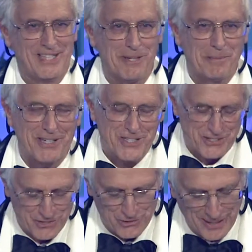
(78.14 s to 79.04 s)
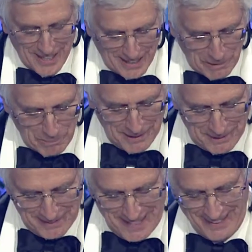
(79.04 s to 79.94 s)
so I'm going to stray a little bit.
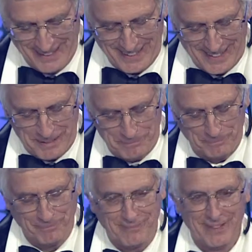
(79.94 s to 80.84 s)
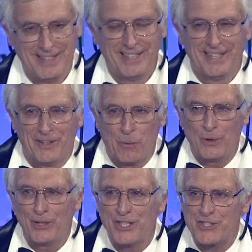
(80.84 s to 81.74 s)
Um, the
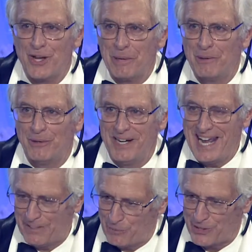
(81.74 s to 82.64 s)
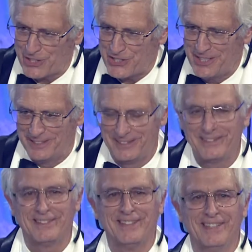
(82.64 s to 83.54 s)
world is all about networks,
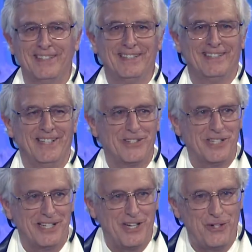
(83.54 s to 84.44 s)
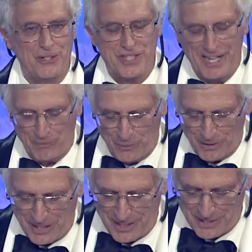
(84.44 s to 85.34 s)
and there's a huge
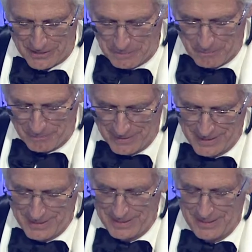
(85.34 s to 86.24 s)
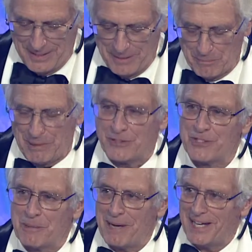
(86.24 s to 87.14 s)
network here. But
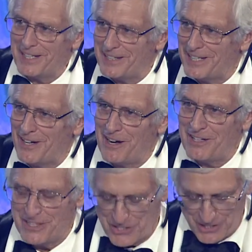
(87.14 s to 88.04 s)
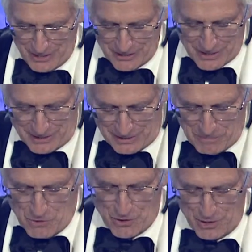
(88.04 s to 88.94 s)
there's a man in the audience here called
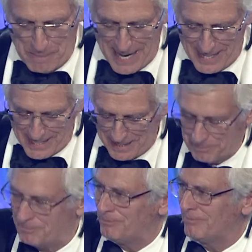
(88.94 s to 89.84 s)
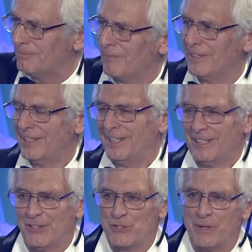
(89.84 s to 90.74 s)
Mo Kermani,
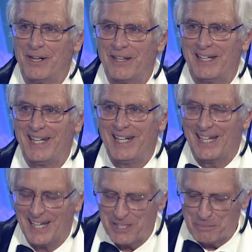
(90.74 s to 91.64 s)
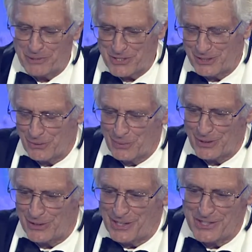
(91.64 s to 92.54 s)
who's one of the leading experts in the
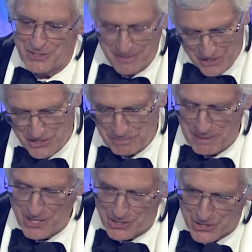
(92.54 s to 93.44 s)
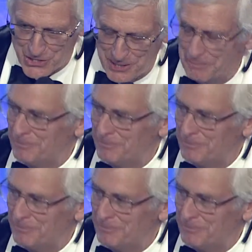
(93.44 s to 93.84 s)
world on speakers.